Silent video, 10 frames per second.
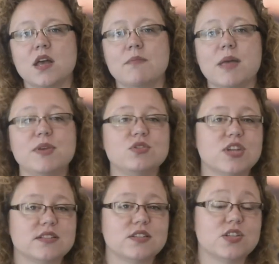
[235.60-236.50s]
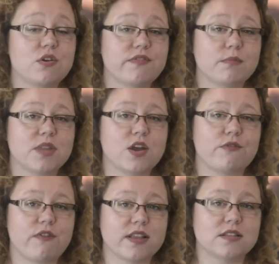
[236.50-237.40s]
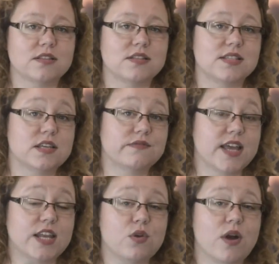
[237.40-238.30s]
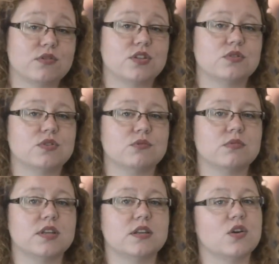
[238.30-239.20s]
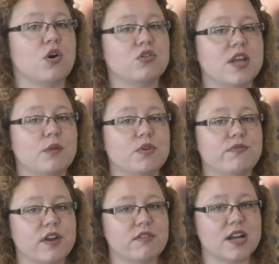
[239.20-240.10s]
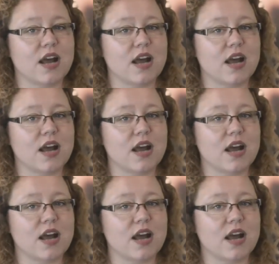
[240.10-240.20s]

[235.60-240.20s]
Maybe you chatted to your family or friends to see if they knew how to do something or could help you figure it